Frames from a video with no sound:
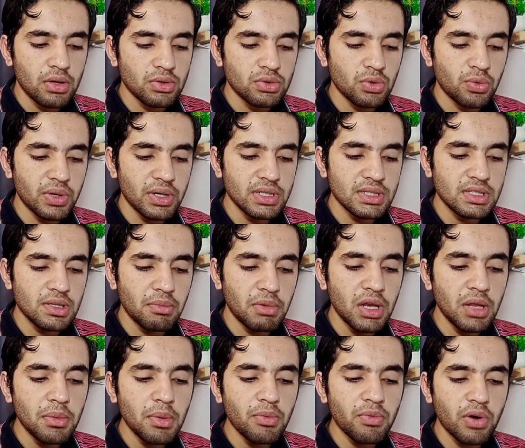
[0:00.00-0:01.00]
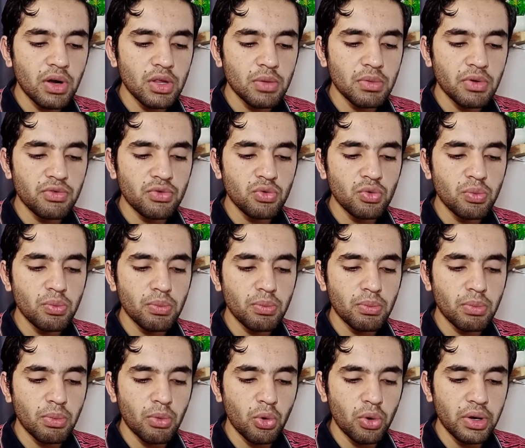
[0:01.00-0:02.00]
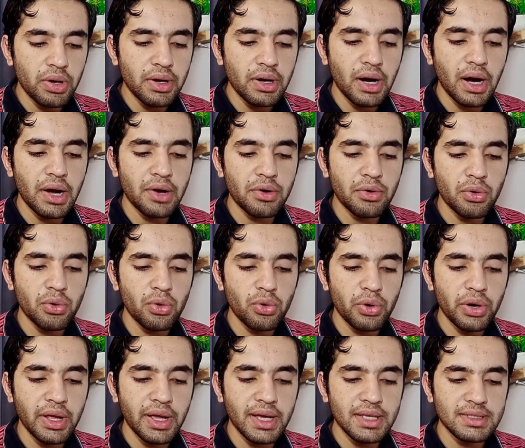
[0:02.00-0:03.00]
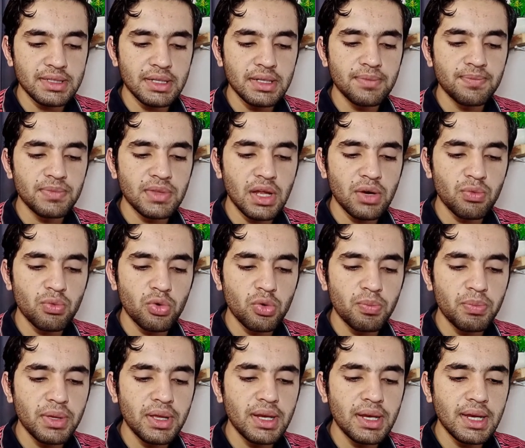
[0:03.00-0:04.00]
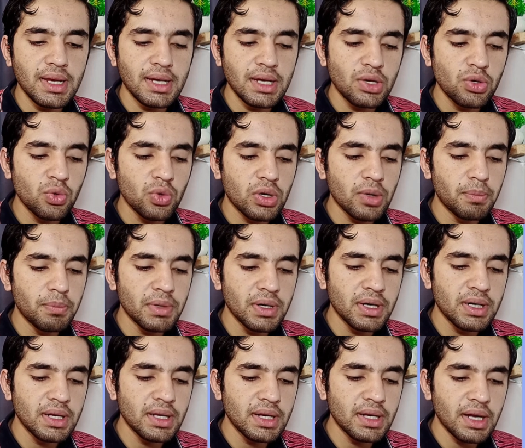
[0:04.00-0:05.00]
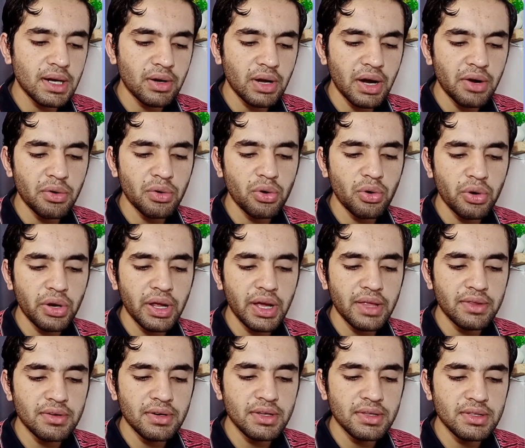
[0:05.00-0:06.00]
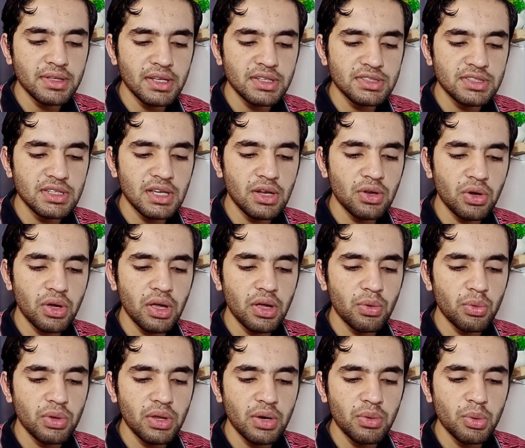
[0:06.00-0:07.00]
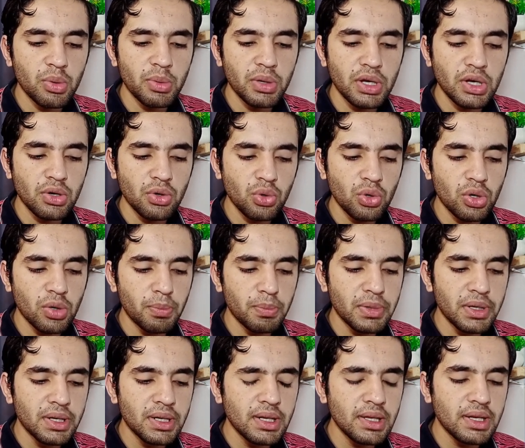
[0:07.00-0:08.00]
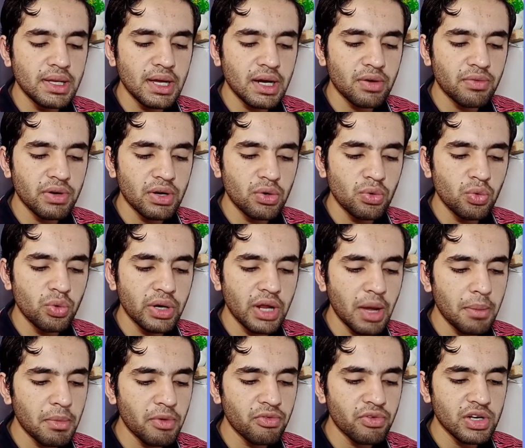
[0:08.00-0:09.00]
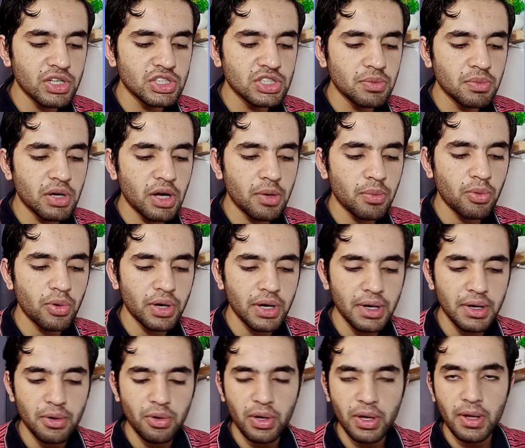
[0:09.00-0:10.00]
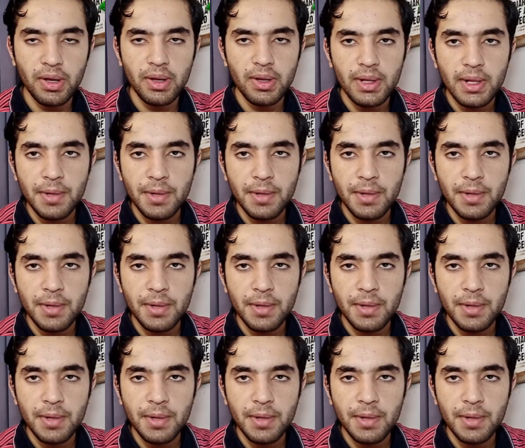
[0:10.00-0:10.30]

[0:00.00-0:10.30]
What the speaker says: So what is the minimum volume of 2 molar hydrochloric acid that would be needed to completely react? Hydrochloric acid is HCl. okay, that will be needed to completely react with 2 grams of calcium carbonate. okay,